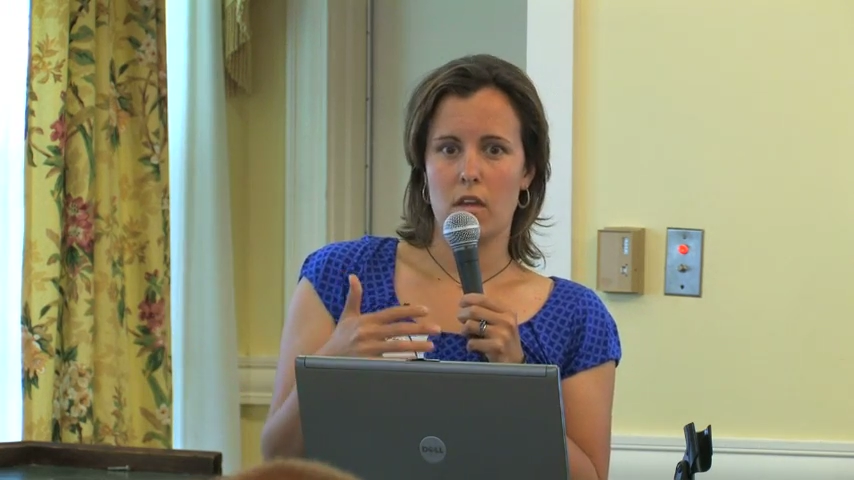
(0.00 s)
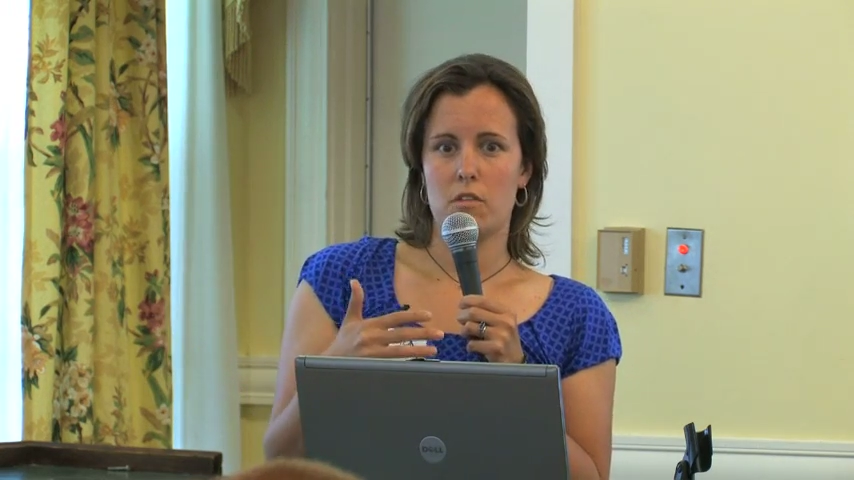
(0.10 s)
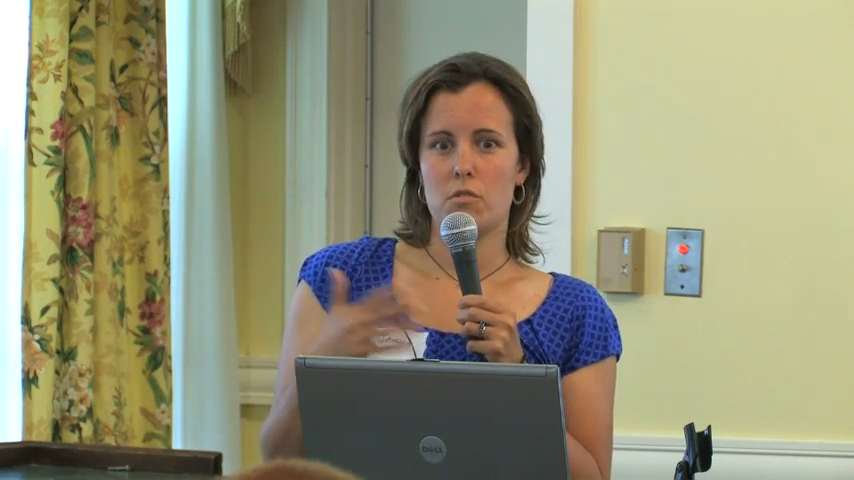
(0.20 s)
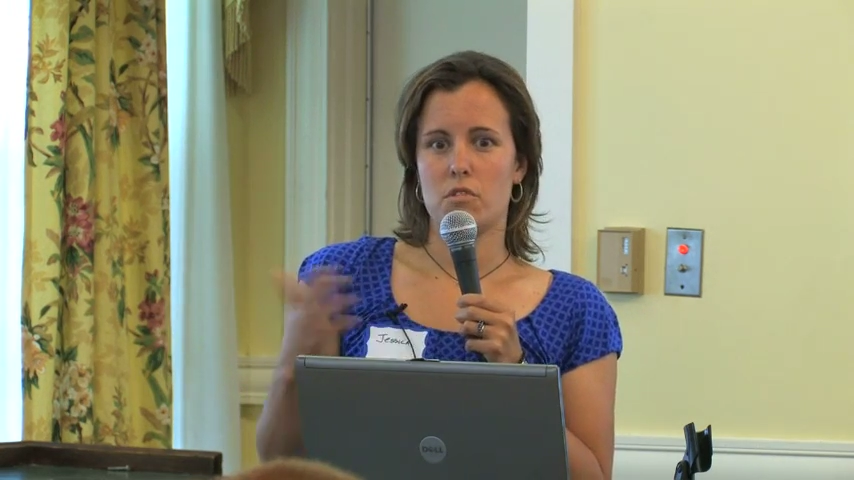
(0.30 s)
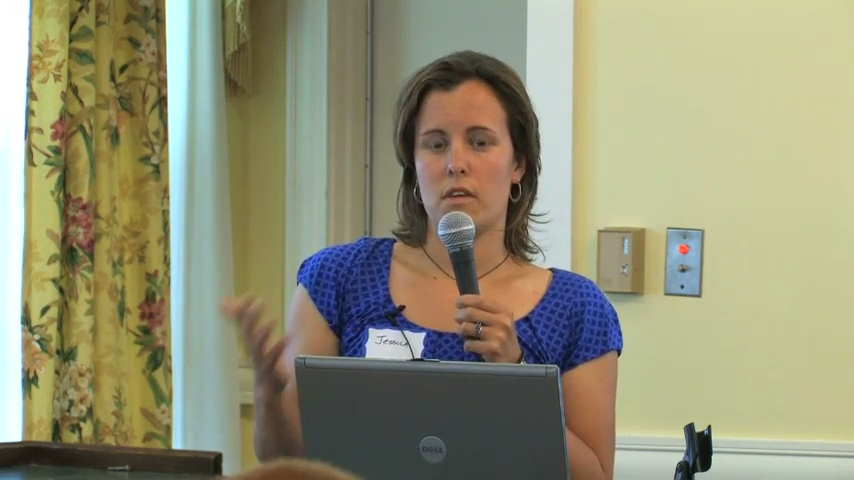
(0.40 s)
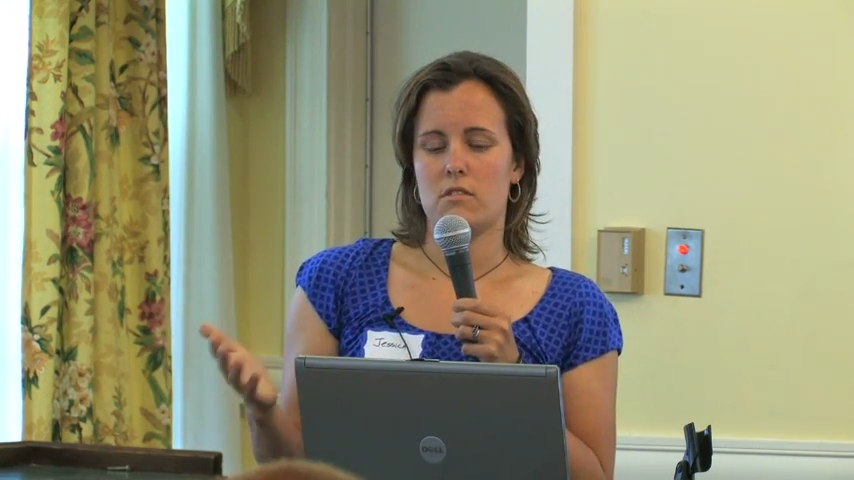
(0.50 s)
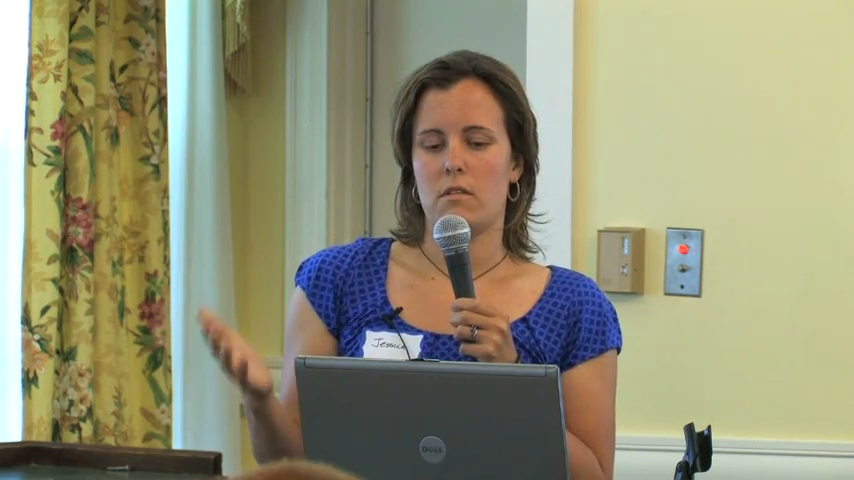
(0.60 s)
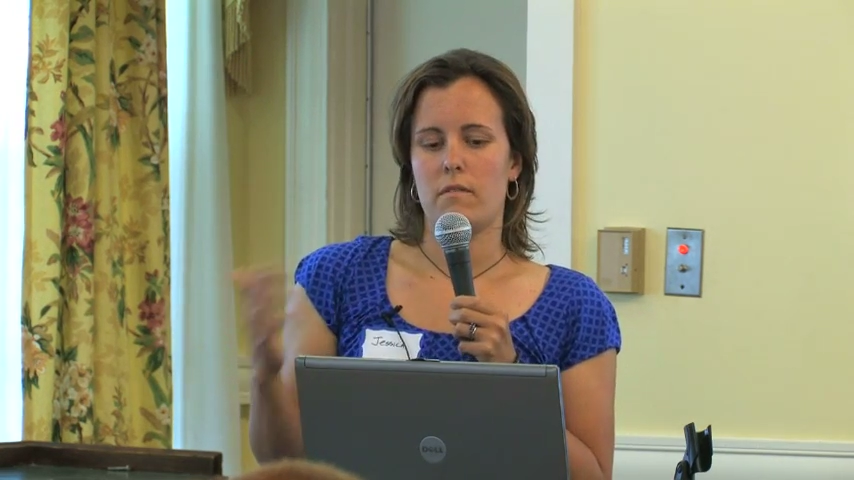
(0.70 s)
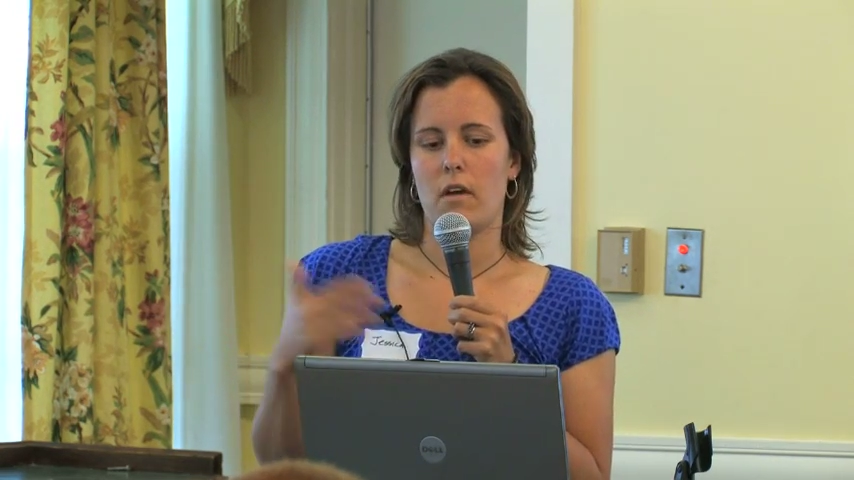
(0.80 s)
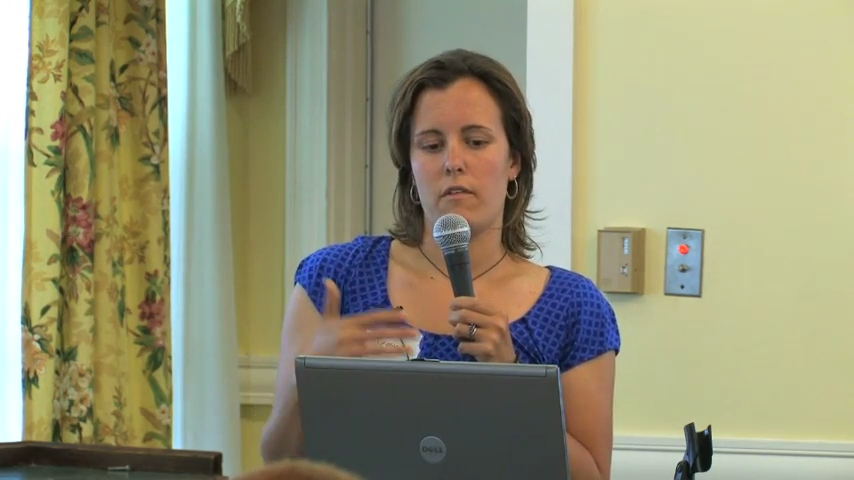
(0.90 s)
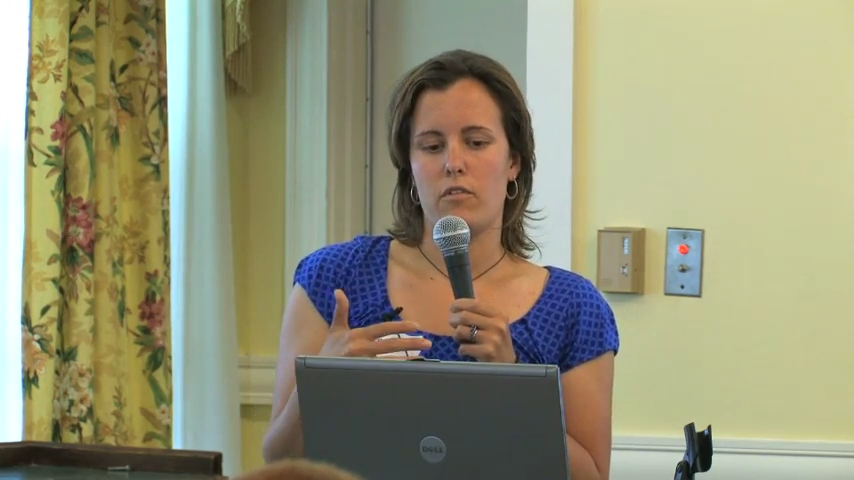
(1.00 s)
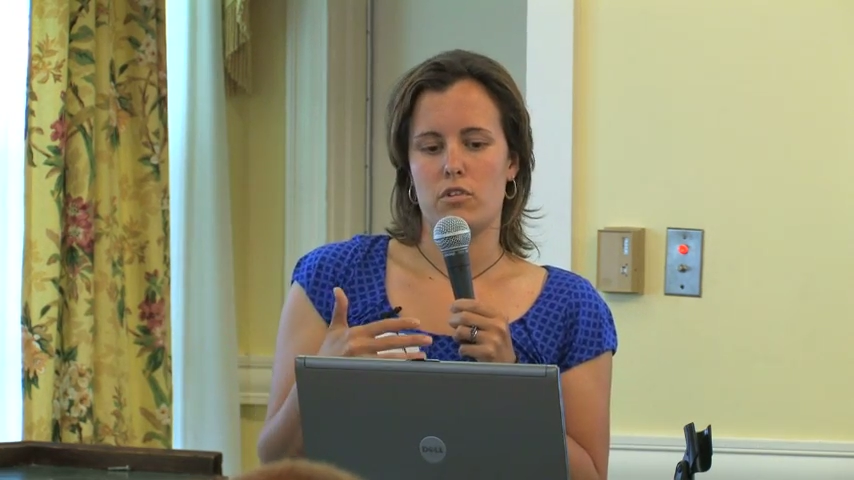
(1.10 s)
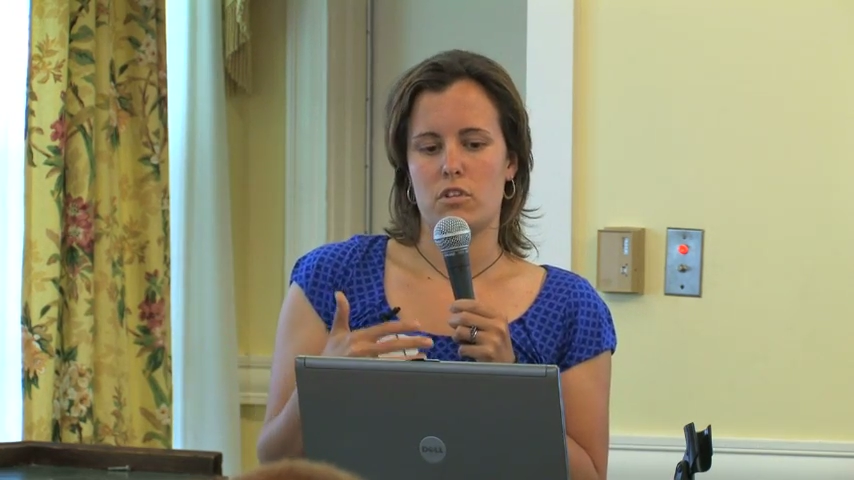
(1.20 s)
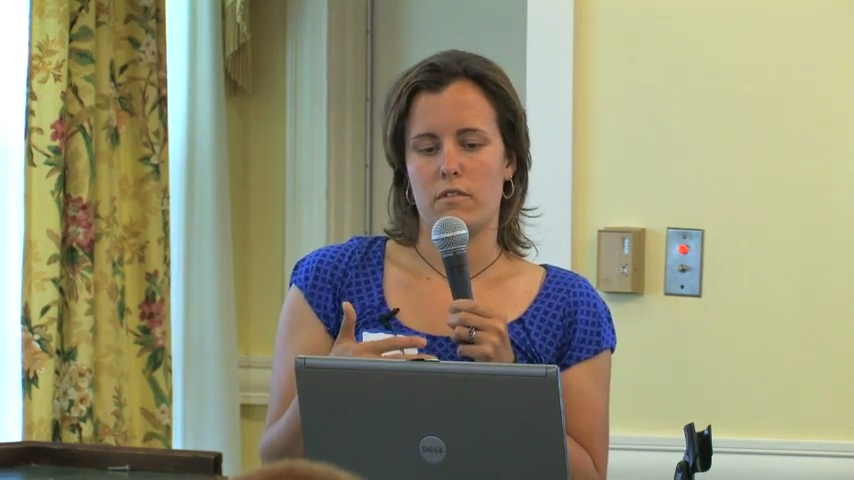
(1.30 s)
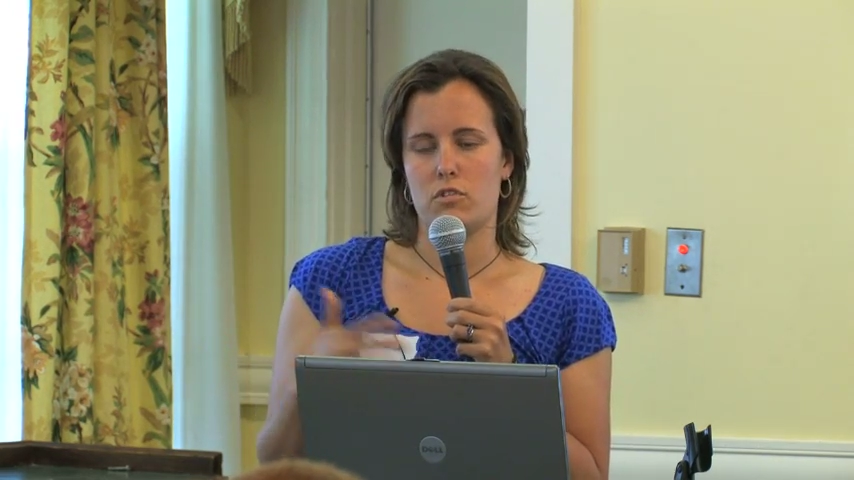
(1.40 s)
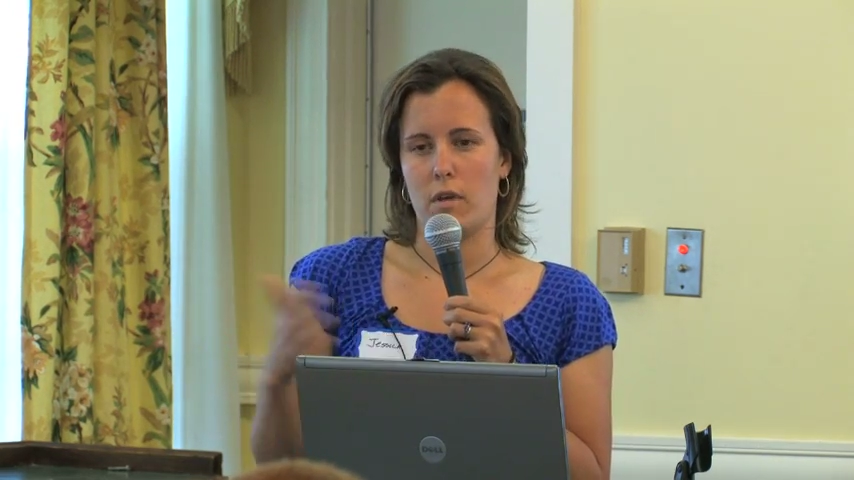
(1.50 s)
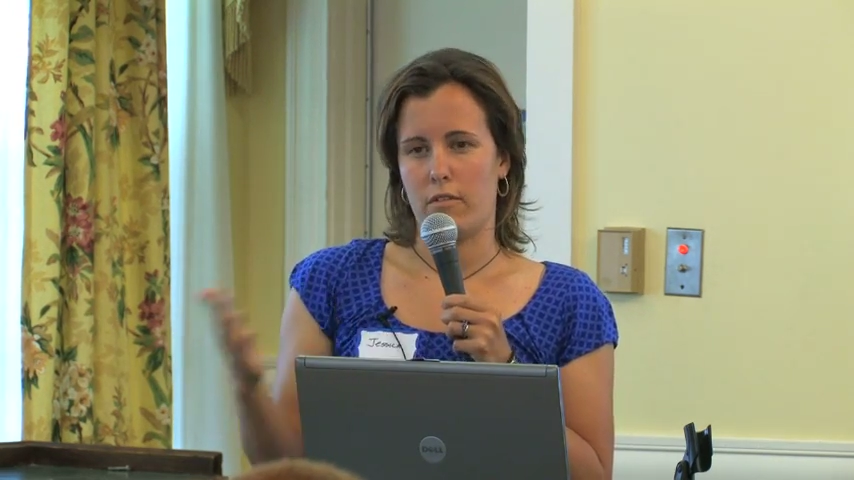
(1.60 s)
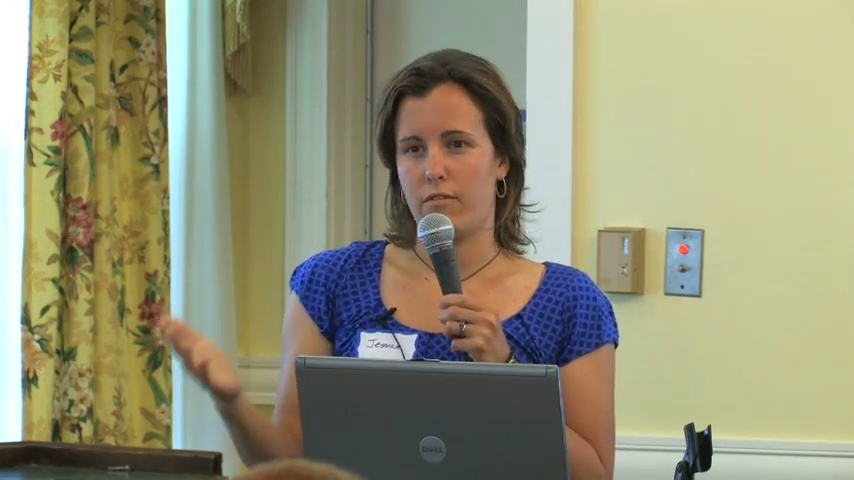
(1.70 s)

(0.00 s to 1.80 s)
It usually is a version of doing